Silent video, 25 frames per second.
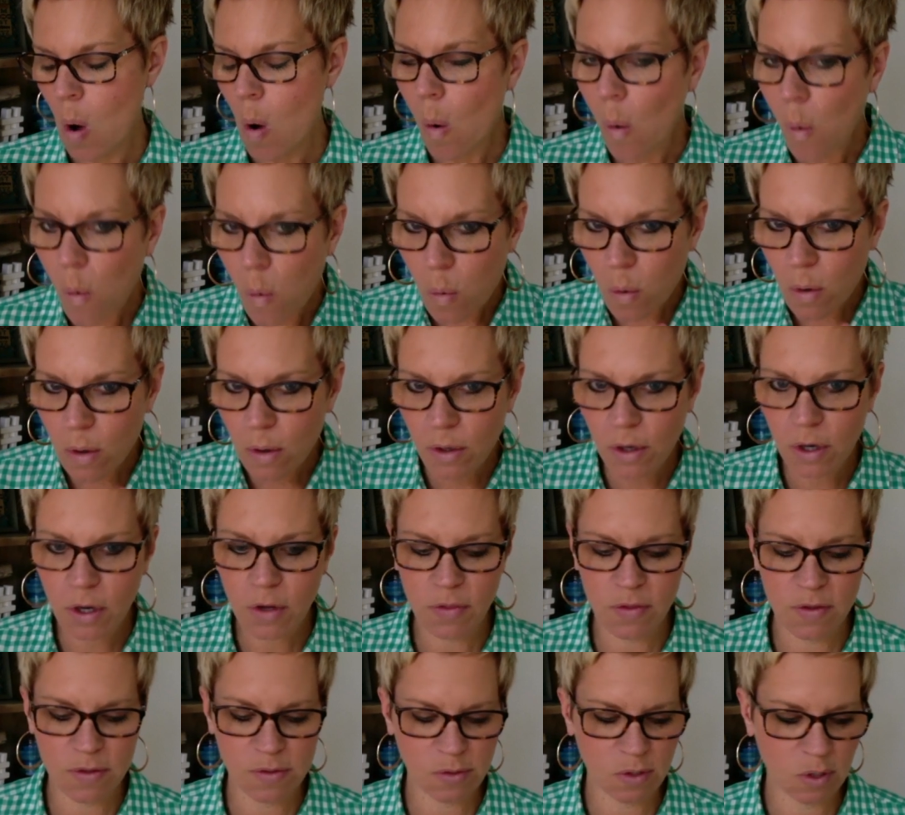Or
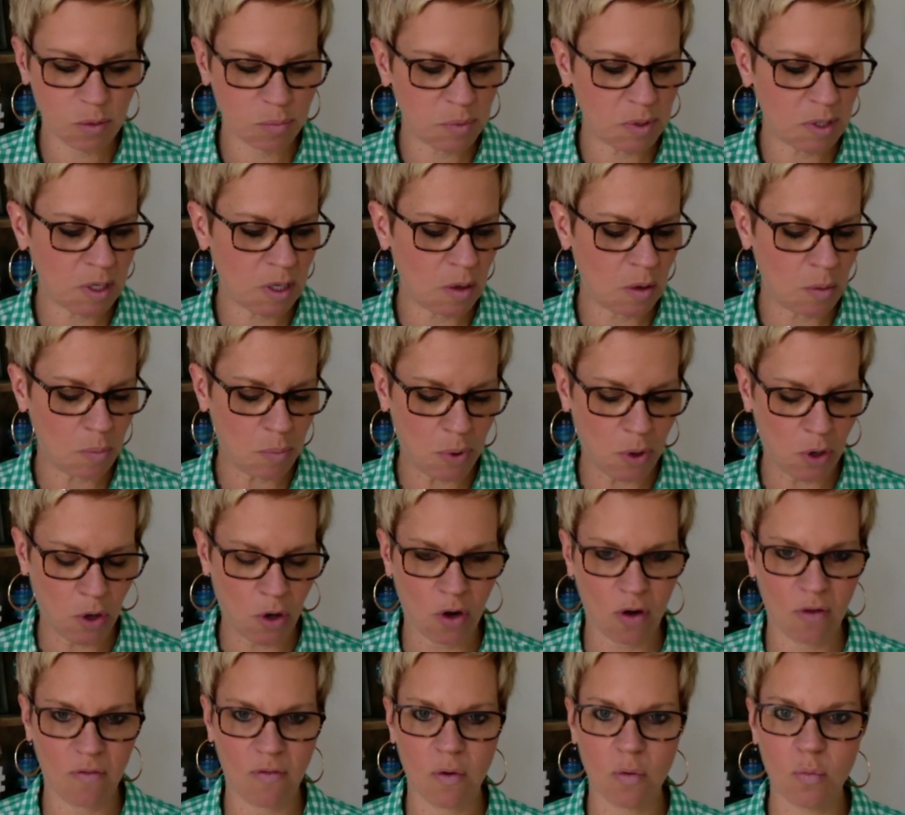this could be
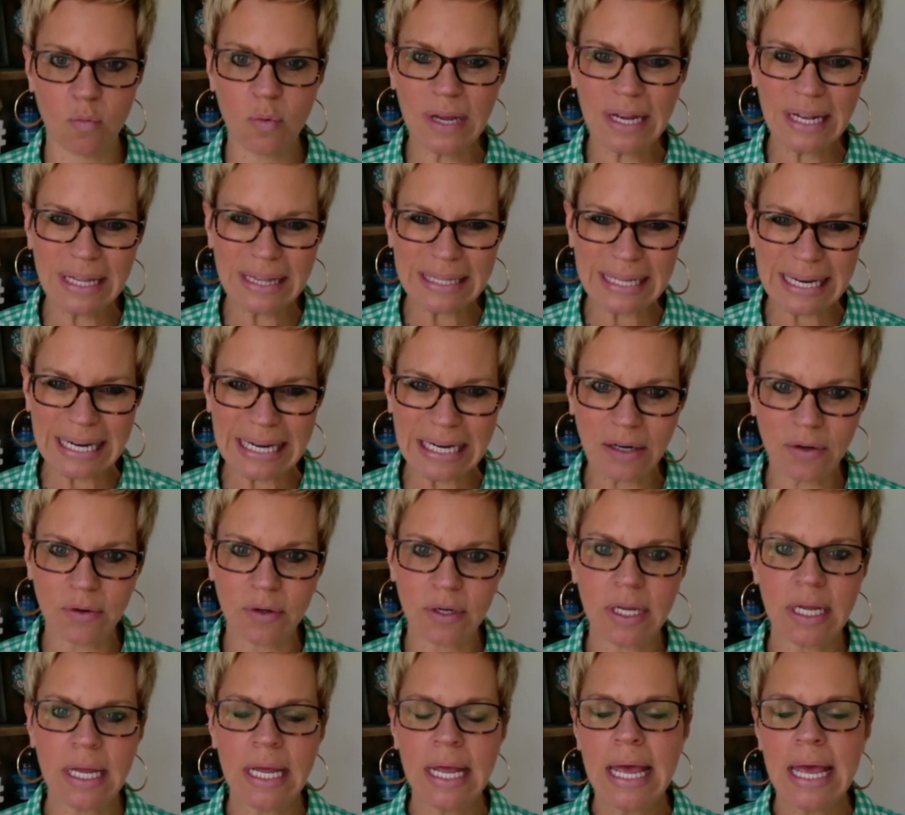part of a read
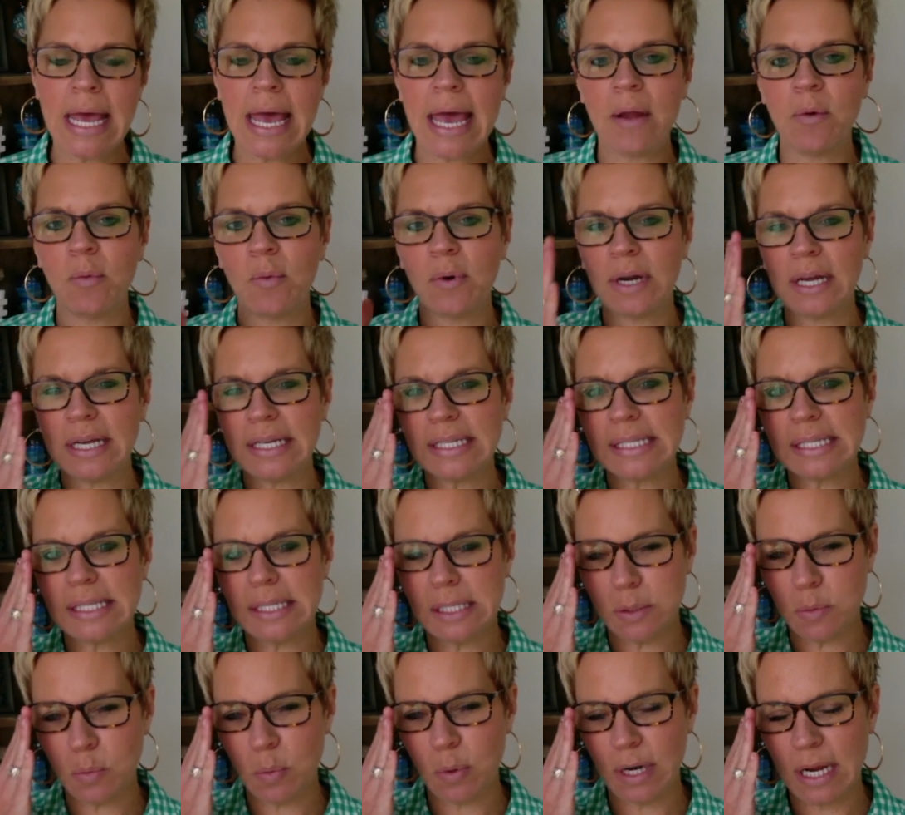aloud. And when
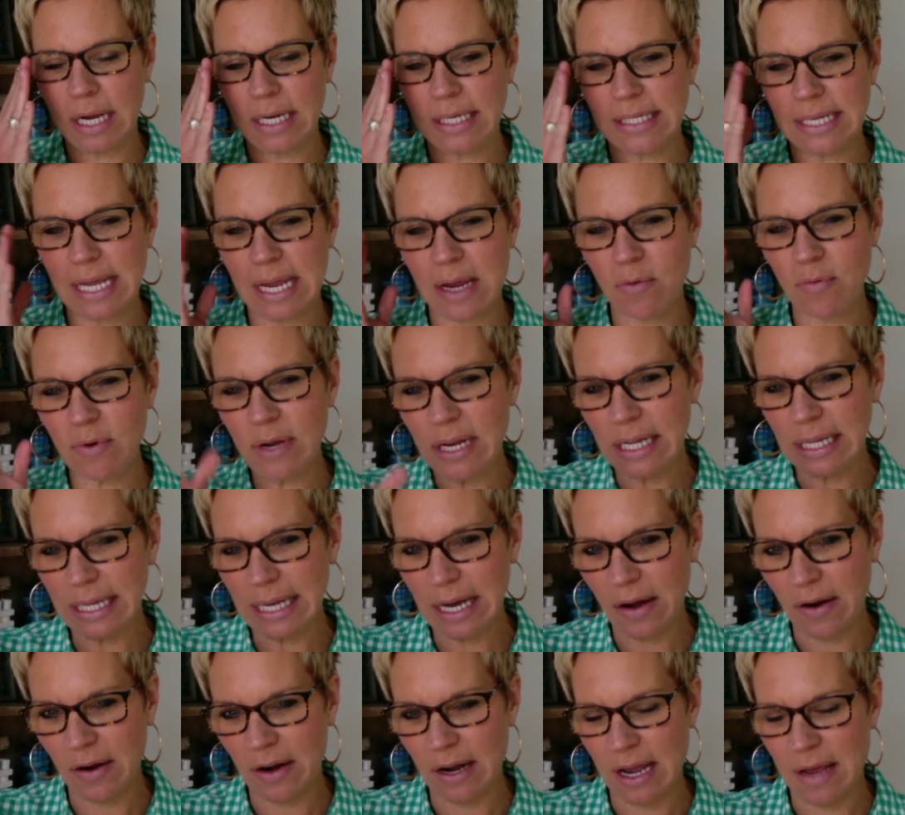I say read
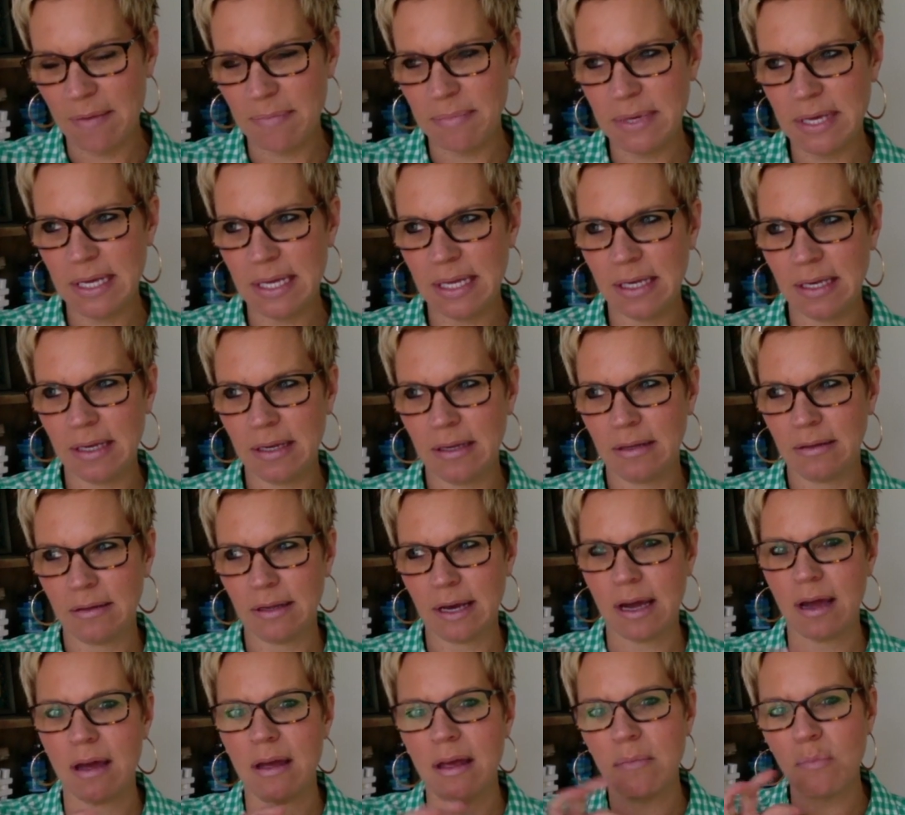aloud, I mean
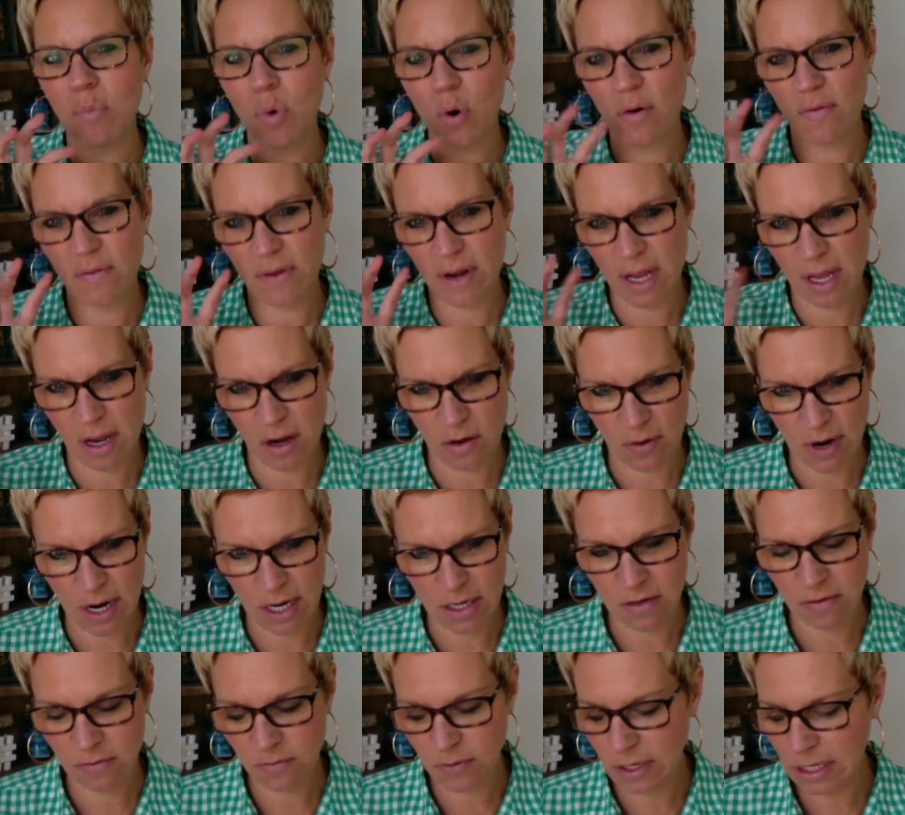like more of an
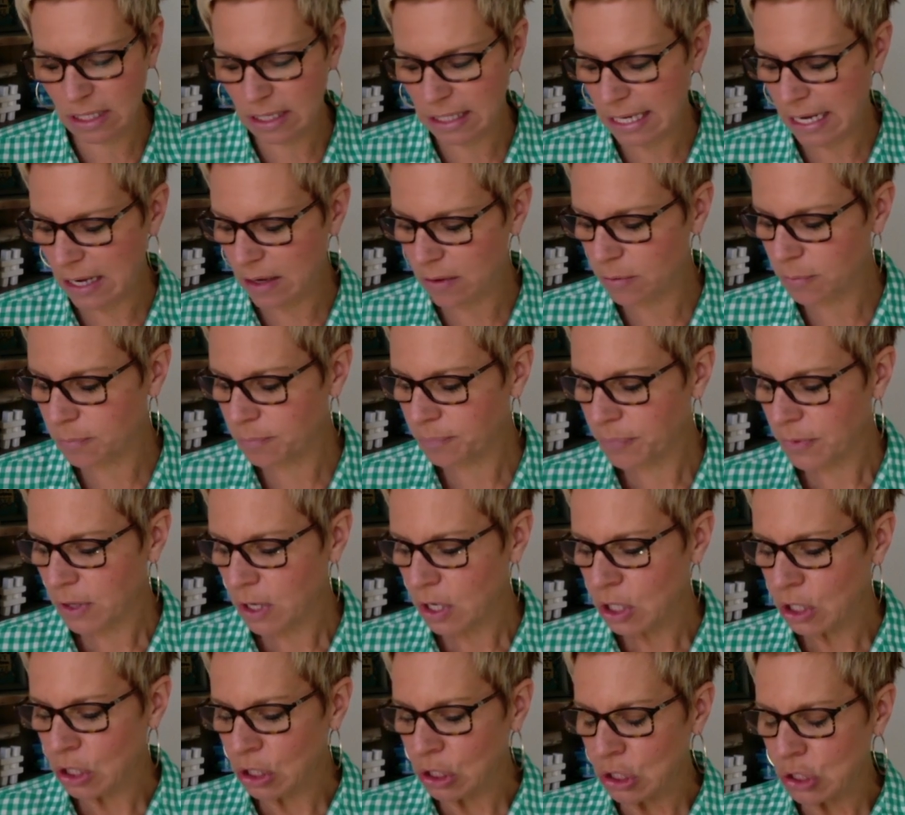interactive read aloud.
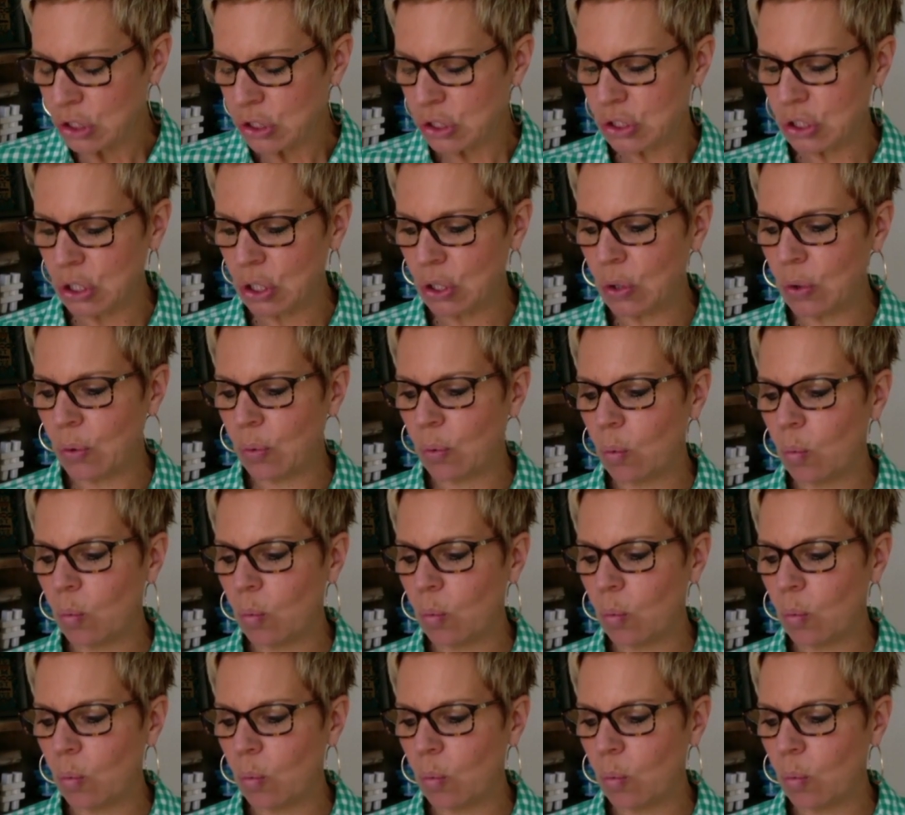So